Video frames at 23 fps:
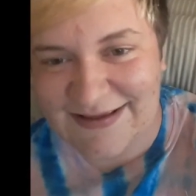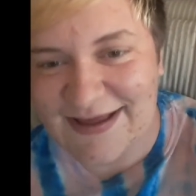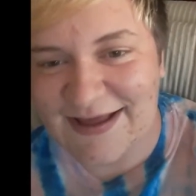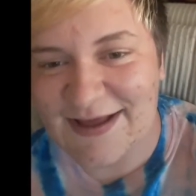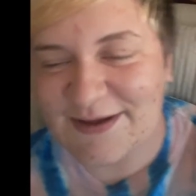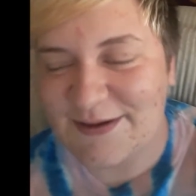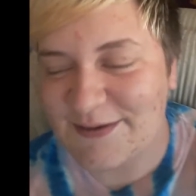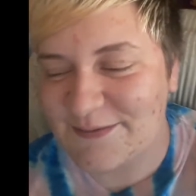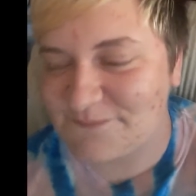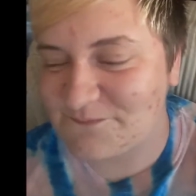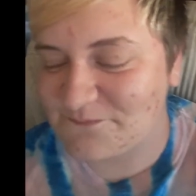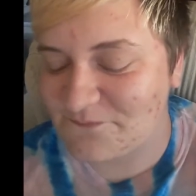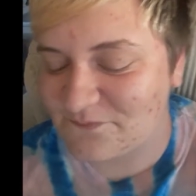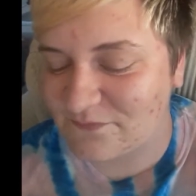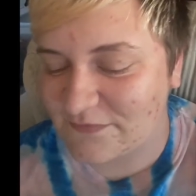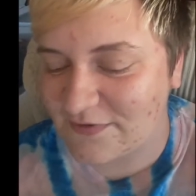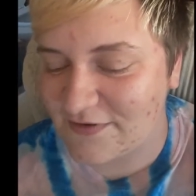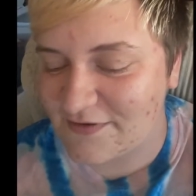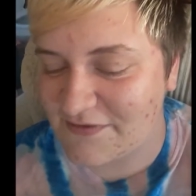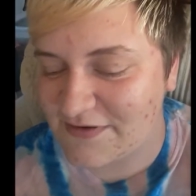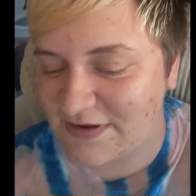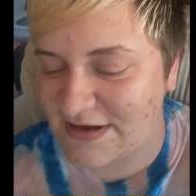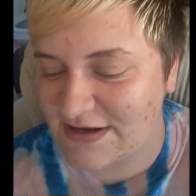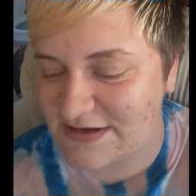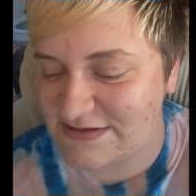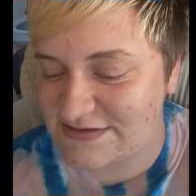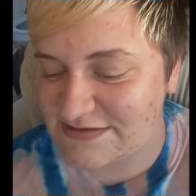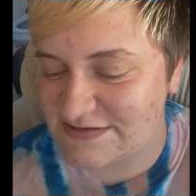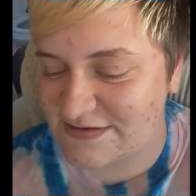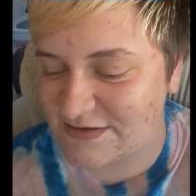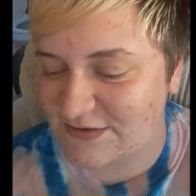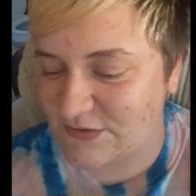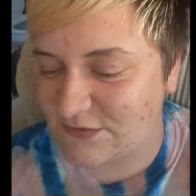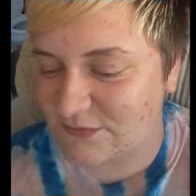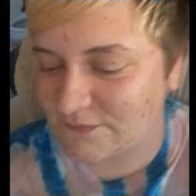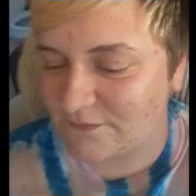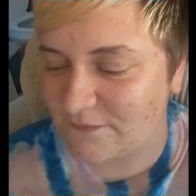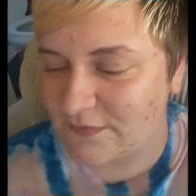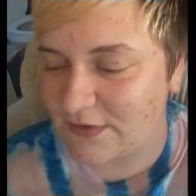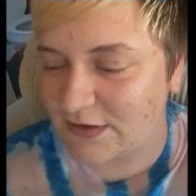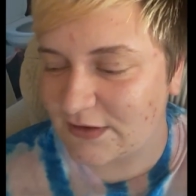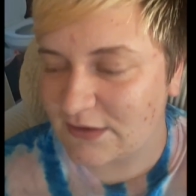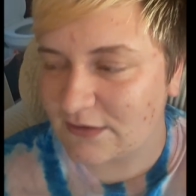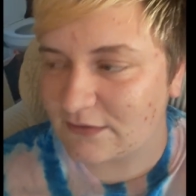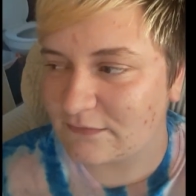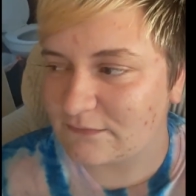Okay, so
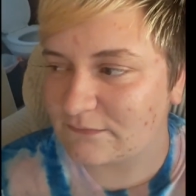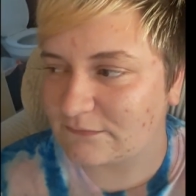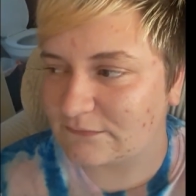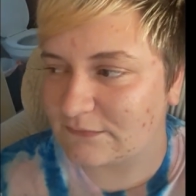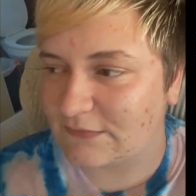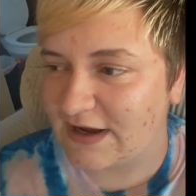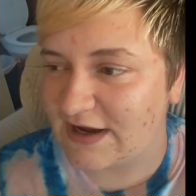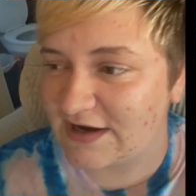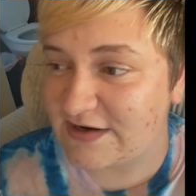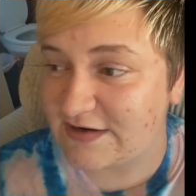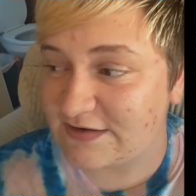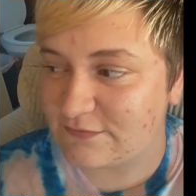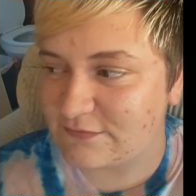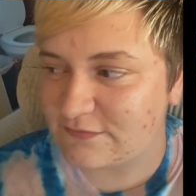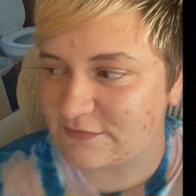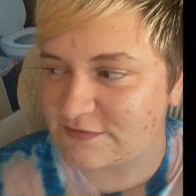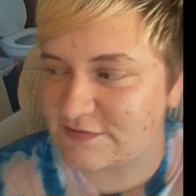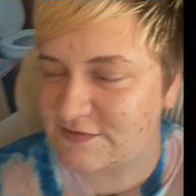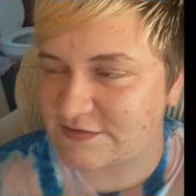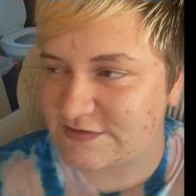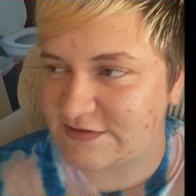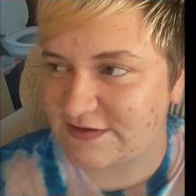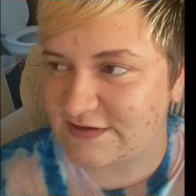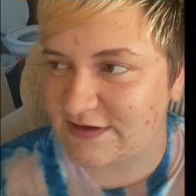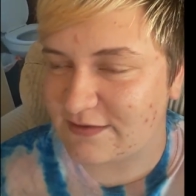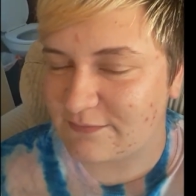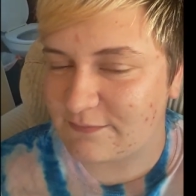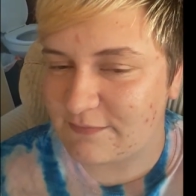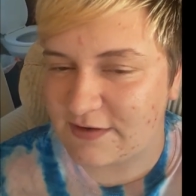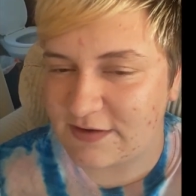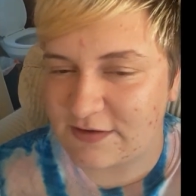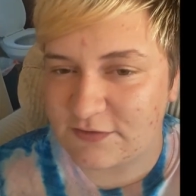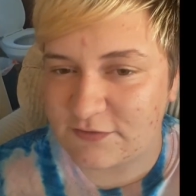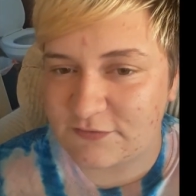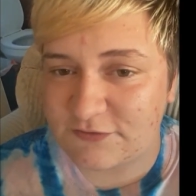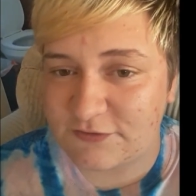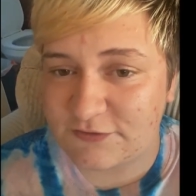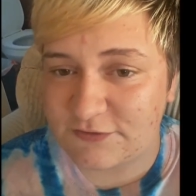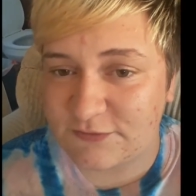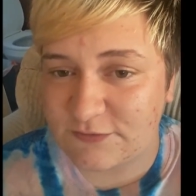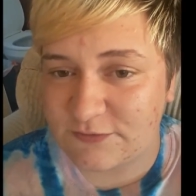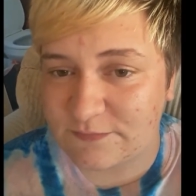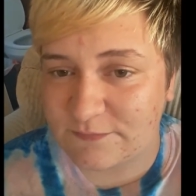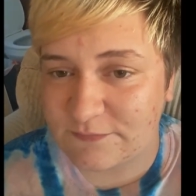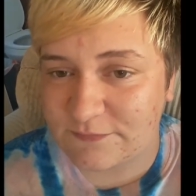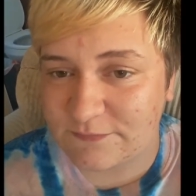I was looking at my
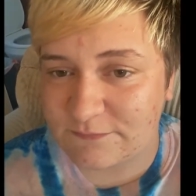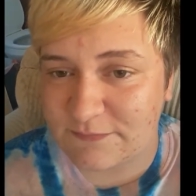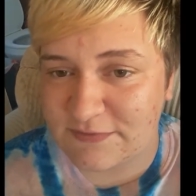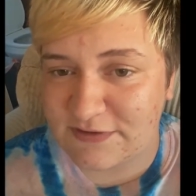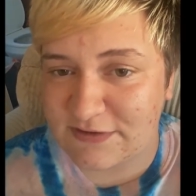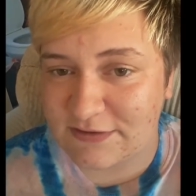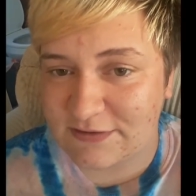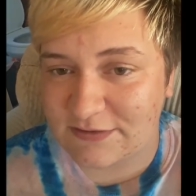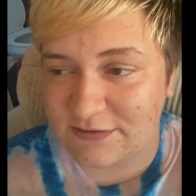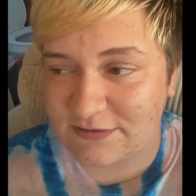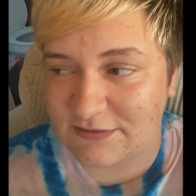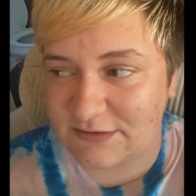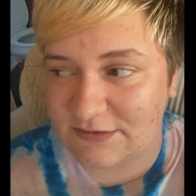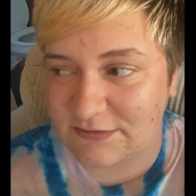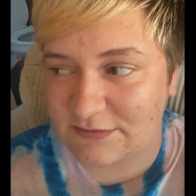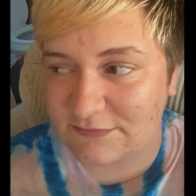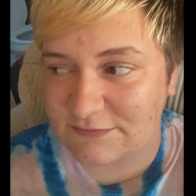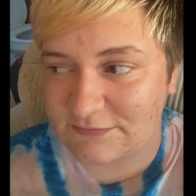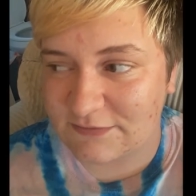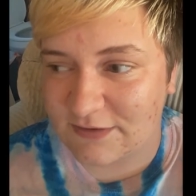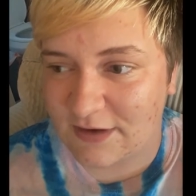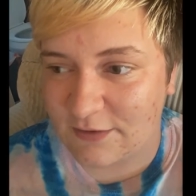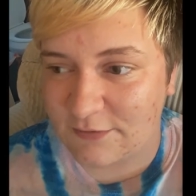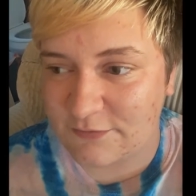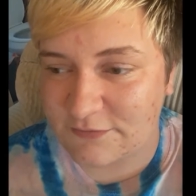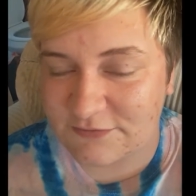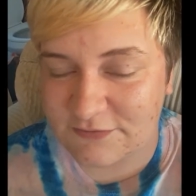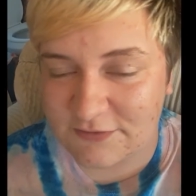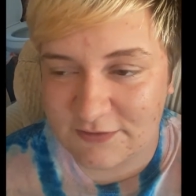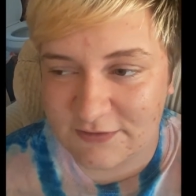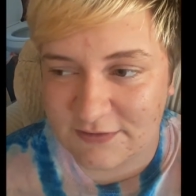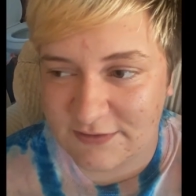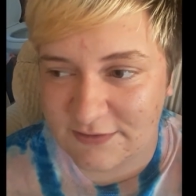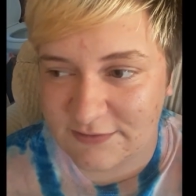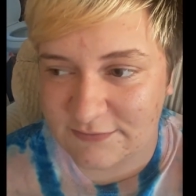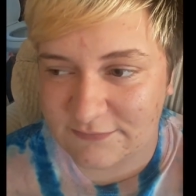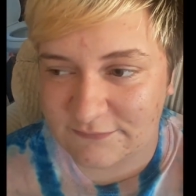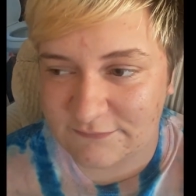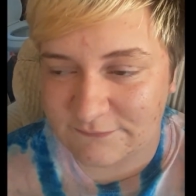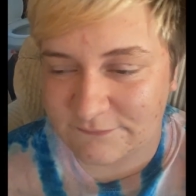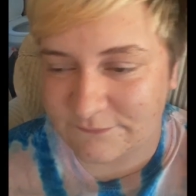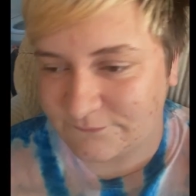YouTube because I was gonna...